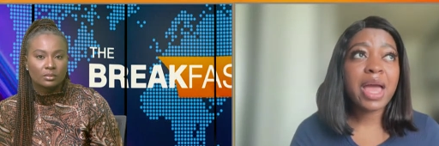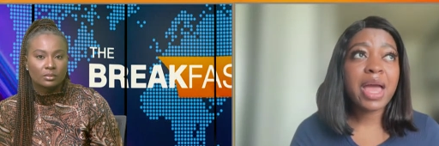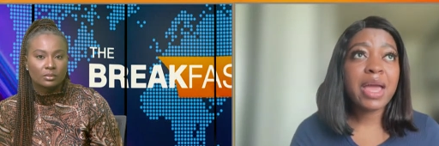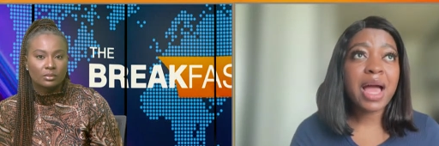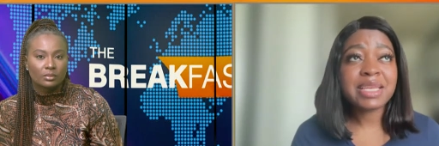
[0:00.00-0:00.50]

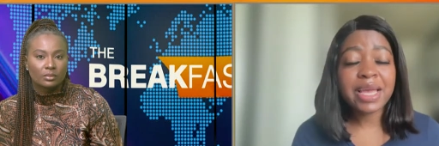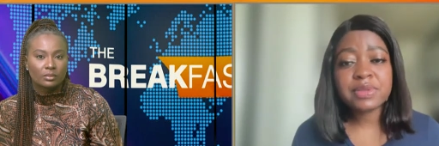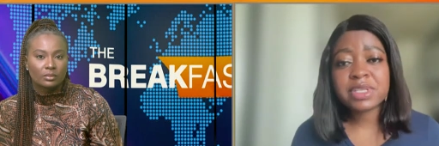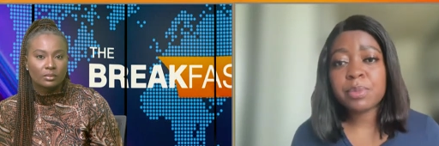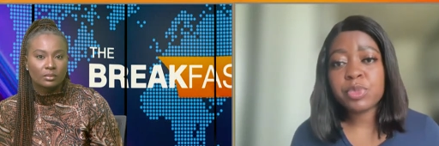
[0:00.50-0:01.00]
Speaker 1: as
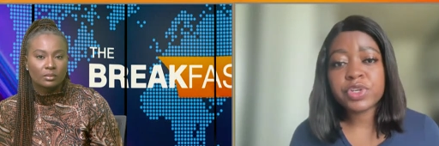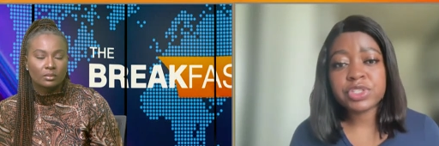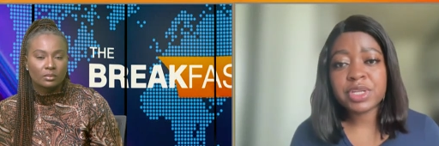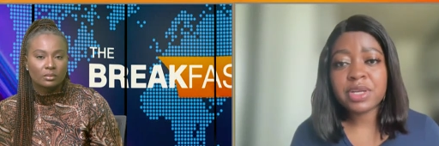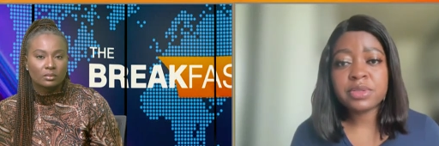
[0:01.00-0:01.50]
healthcare
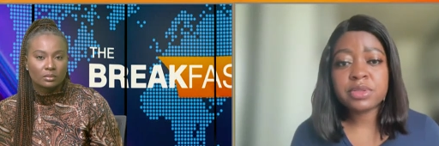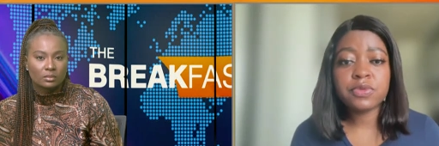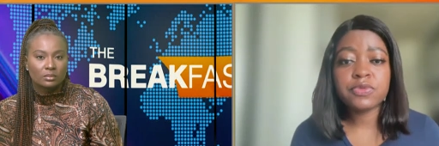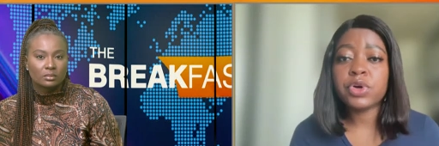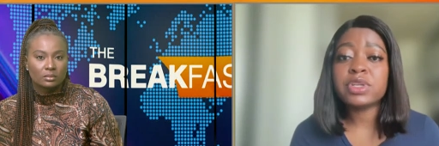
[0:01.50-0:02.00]
professionals, so
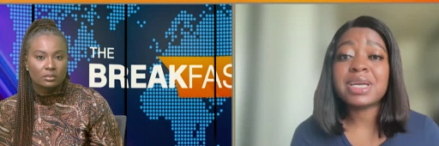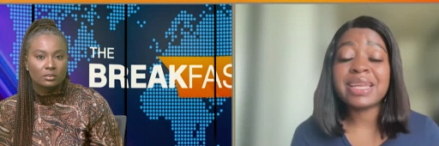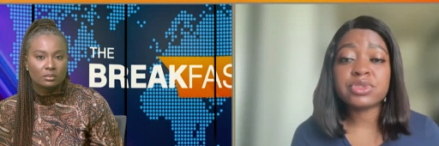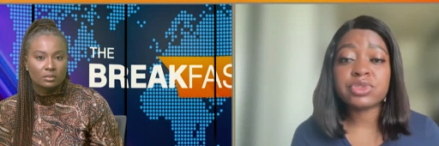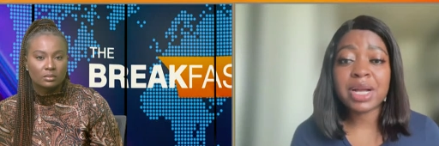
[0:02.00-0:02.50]
for us at
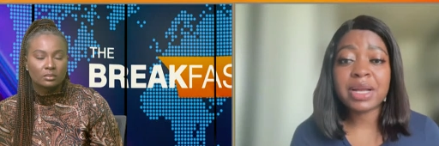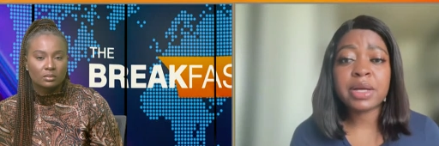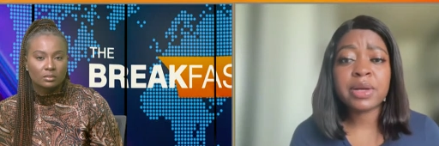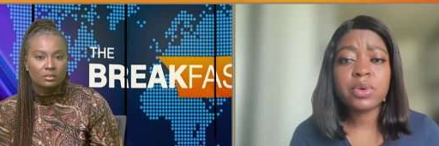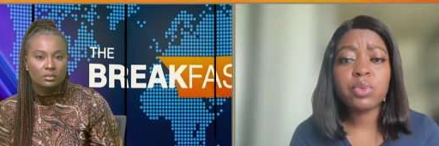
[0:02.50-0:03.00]

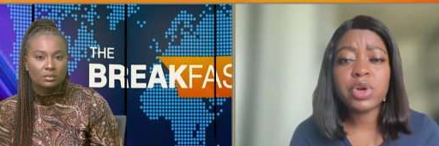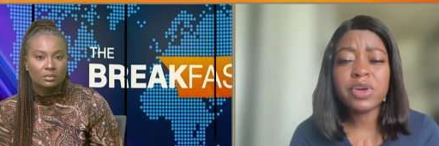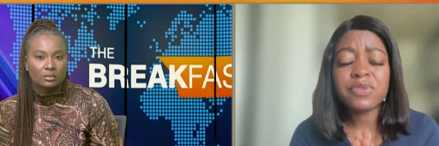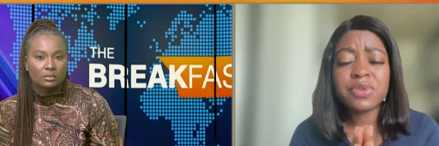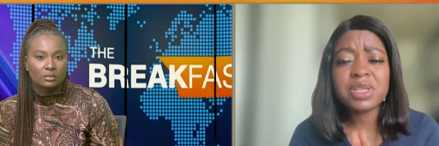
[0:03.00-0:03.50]
HealthTracka, one
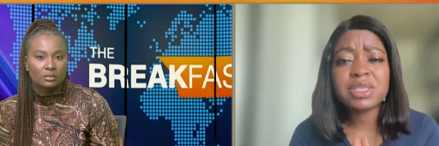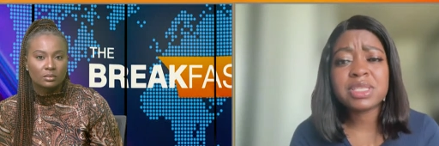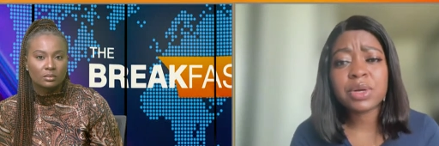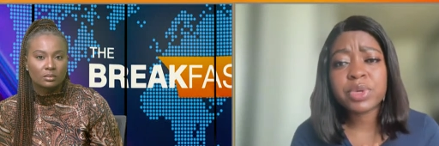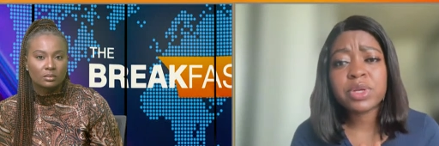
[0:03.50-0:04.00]
of the things
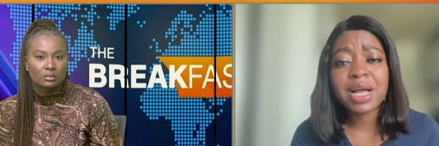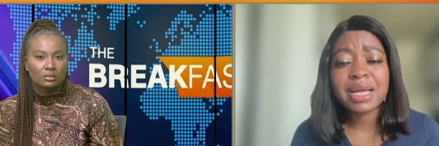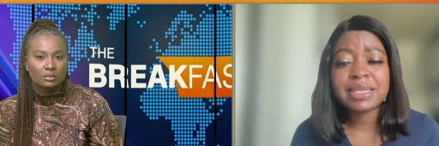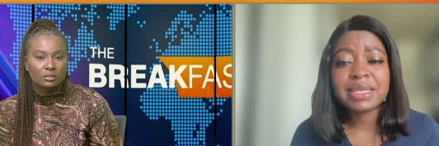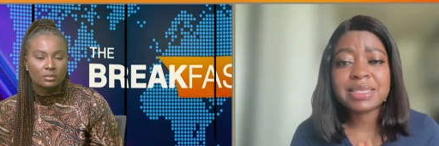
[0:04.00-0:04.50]
that we look
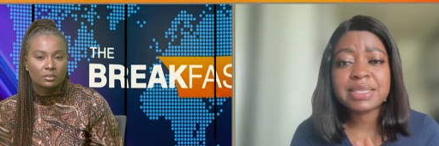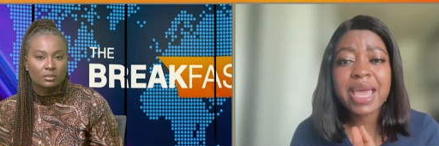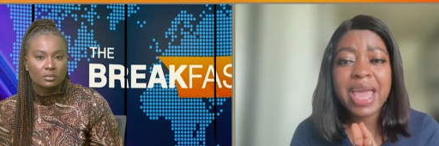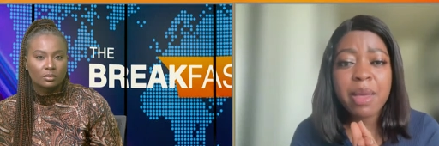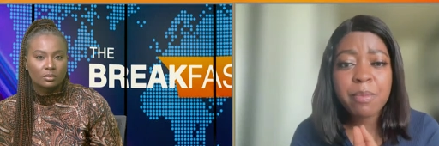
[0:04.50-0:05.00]
at is
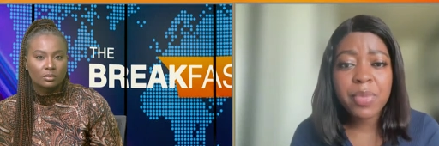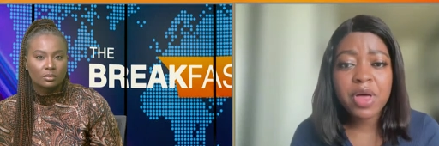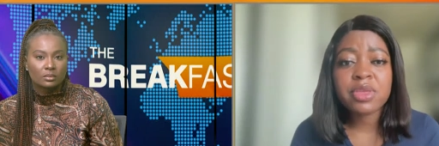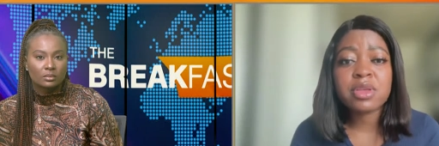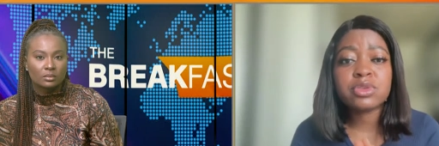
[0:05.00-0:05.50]

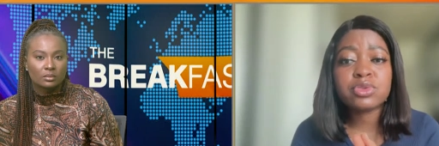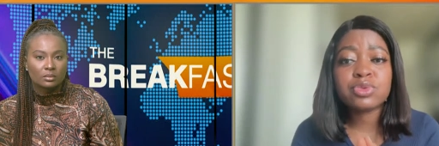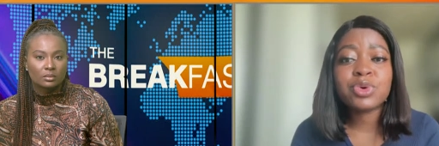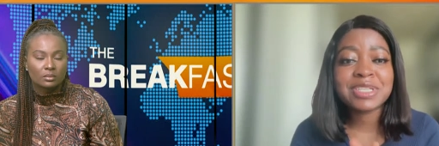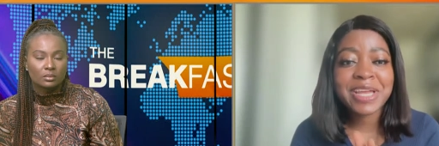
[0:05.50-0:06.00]
empathy
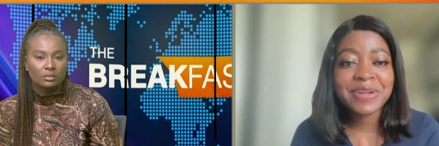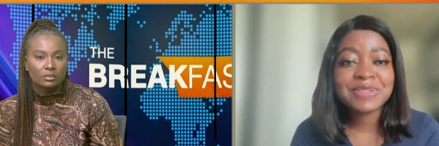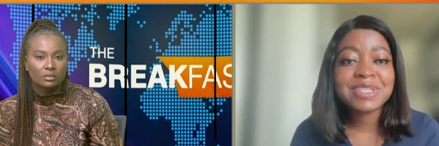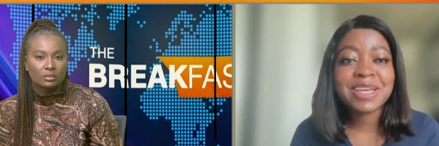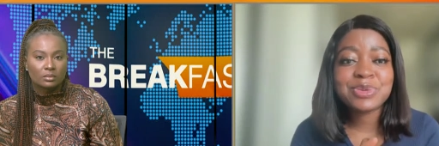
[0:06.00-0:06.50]
towards the
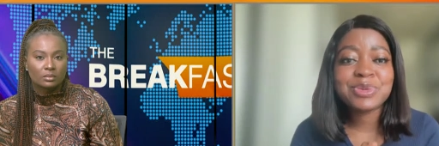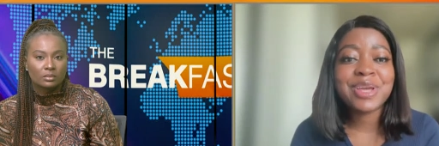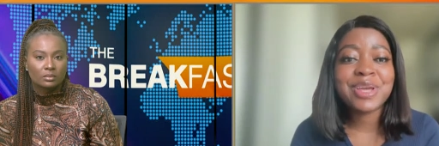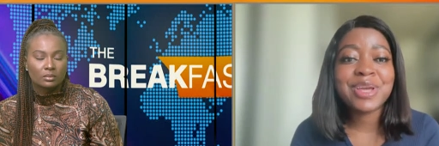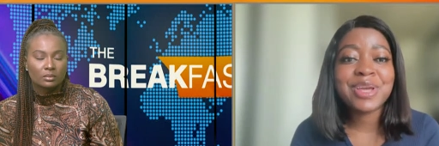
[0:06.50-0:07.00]
healthcare so,
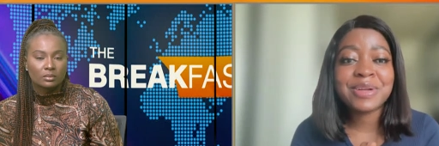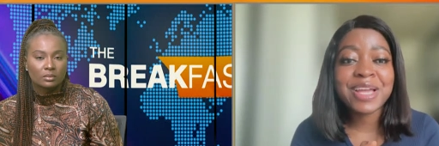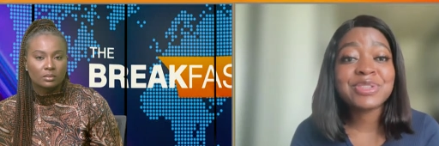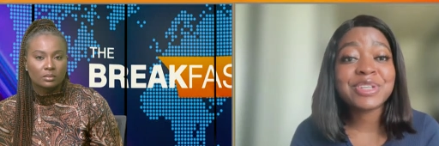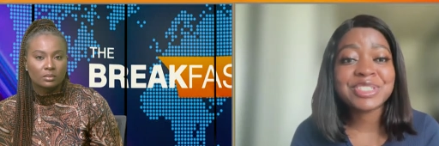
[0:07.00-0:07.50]
uh, healthcare
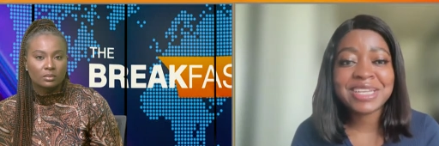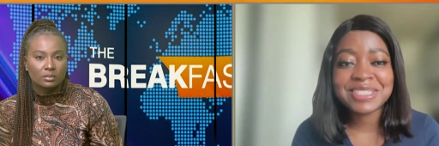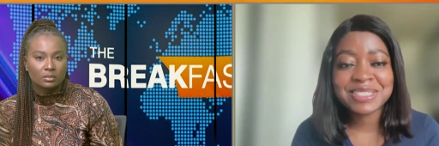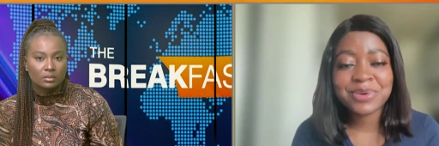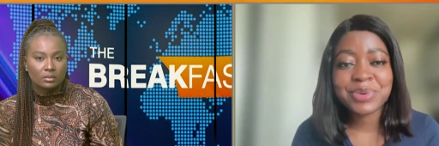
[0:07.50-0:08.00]
challenges
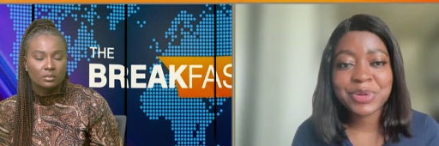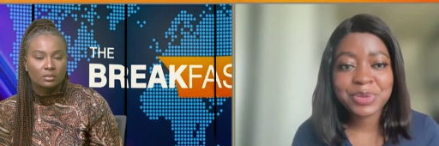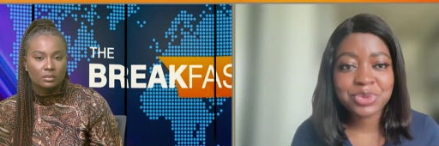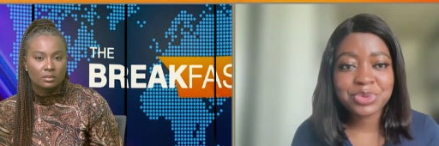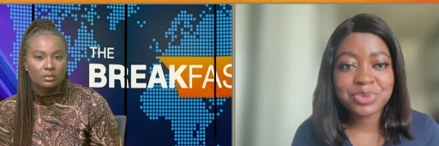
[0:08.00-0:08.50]
that we all go
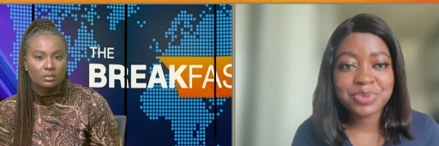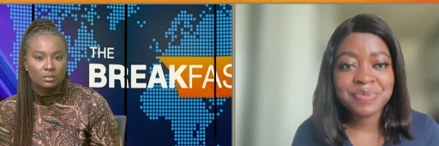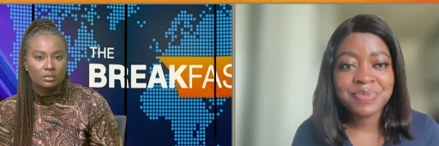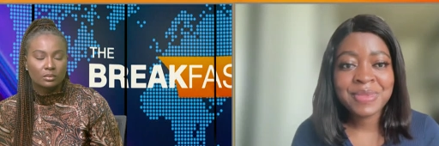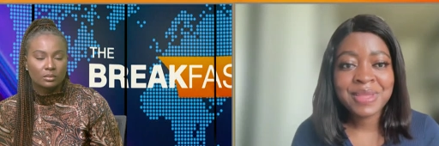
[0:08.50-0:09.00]
through,
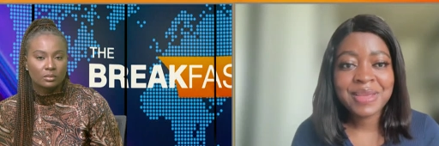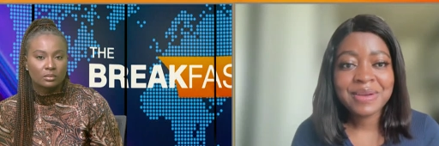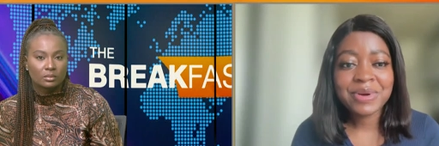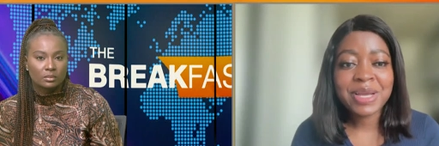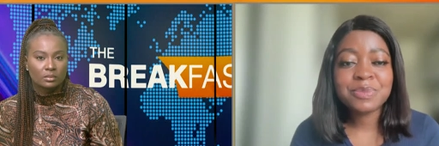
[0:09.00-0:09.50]
mm.
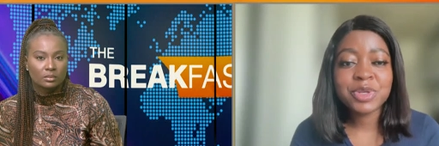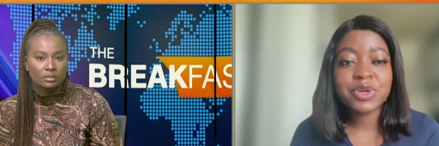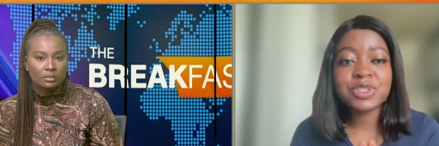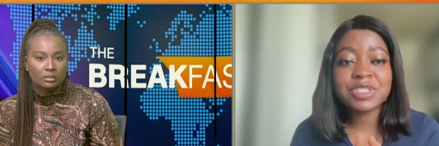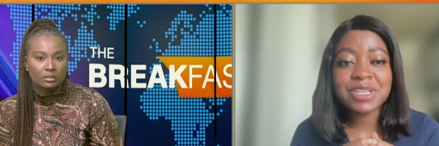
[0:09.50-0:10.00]
right?
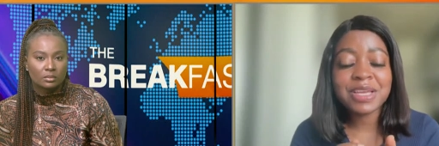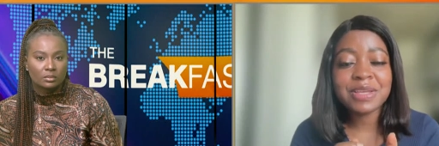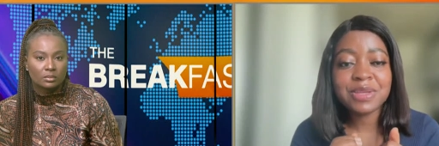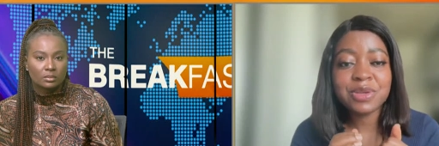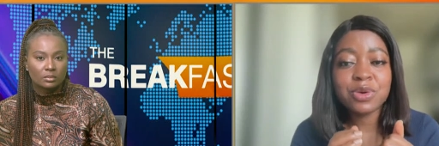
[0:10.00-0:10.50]
Because
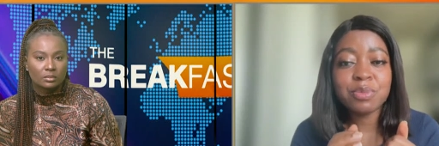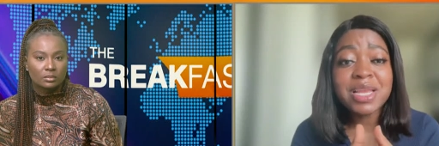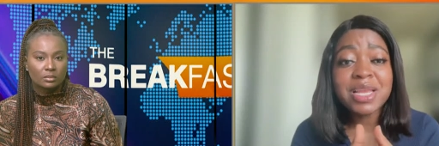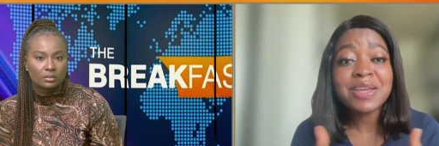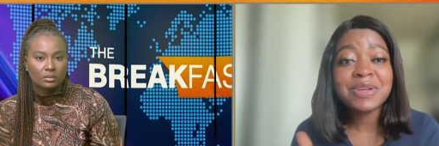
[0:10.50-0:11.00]
you know
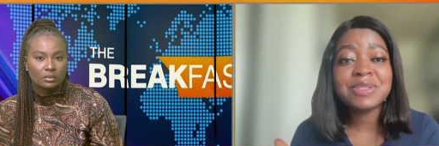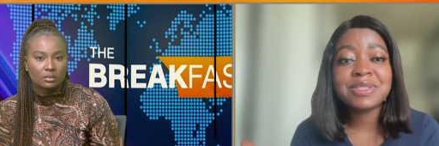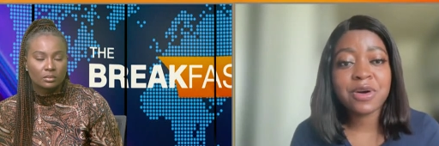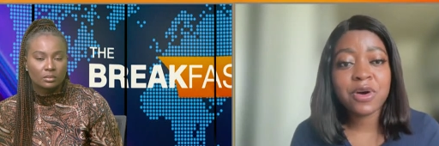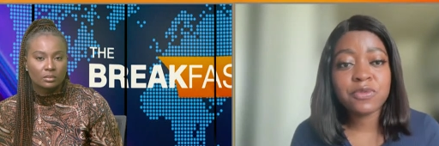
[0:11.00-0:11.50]

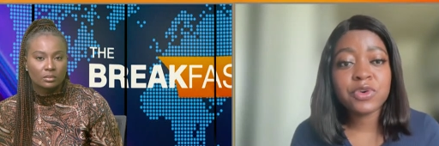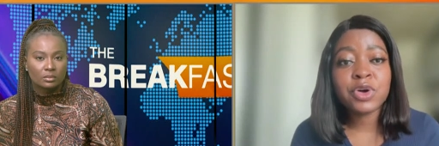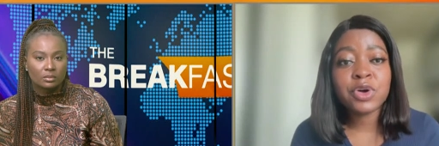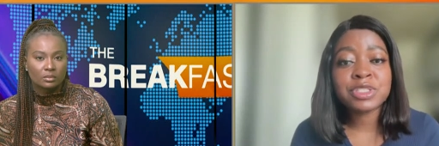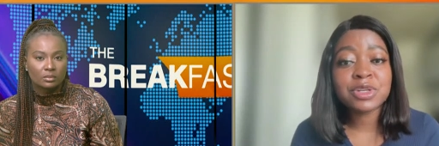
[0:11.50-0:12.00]
millions of
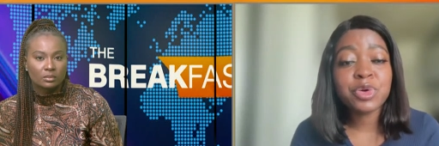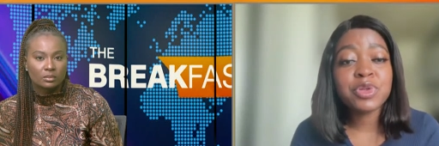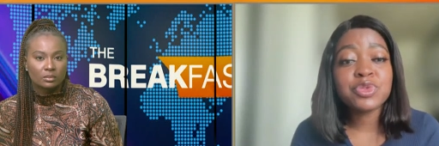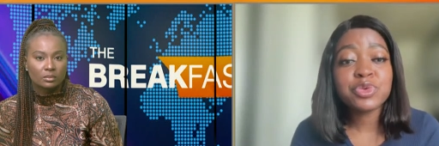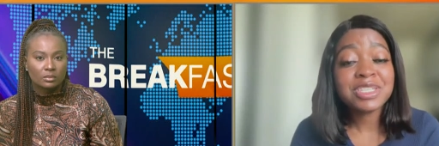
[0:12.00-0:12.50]
us are going
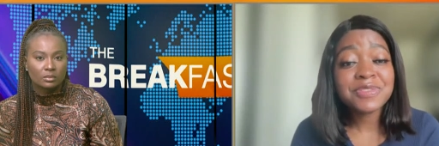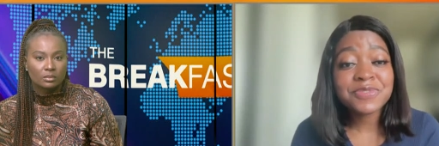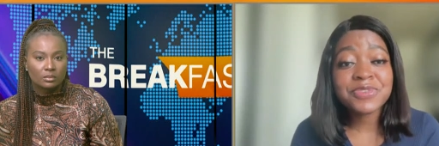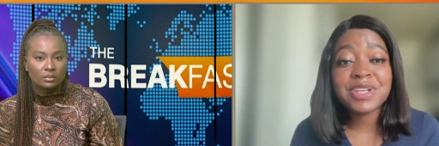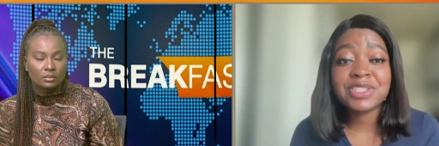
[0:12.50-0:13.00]
through
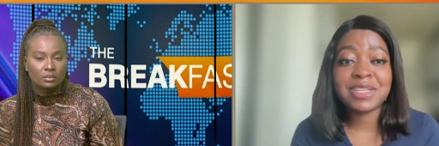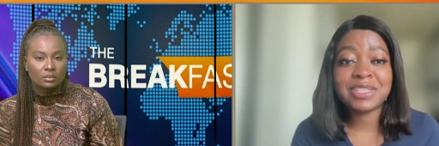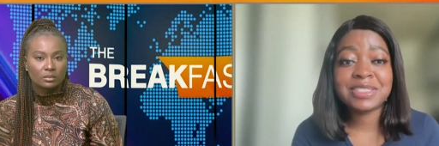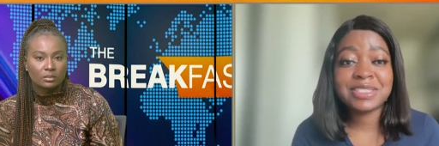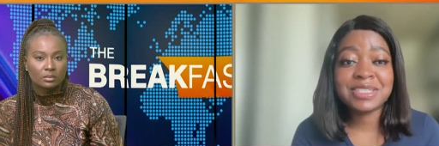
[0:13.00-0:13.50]
different
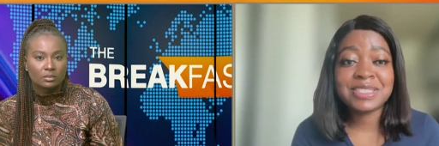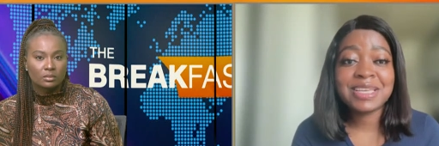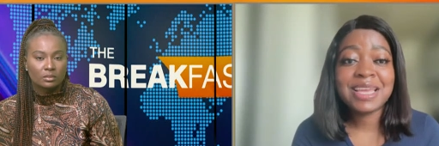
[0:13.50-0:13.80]
challenges,